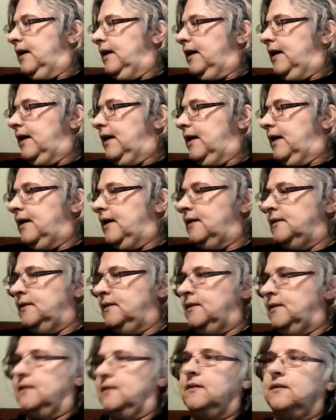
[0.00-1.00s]
And
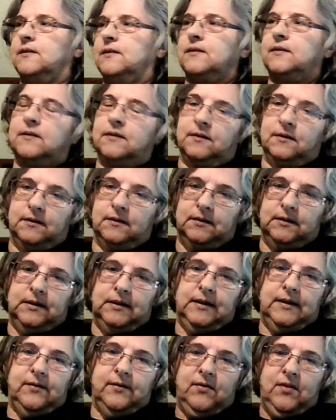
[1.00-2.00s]

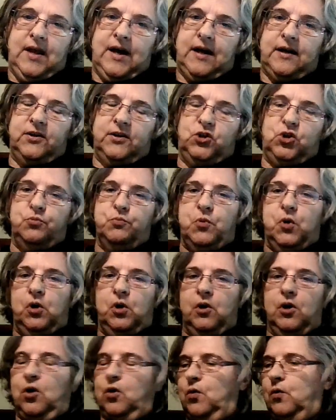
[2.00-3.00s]
then
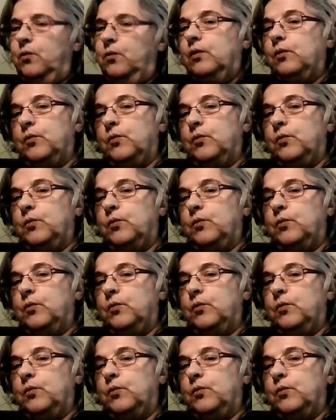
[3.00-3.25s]
tomorrow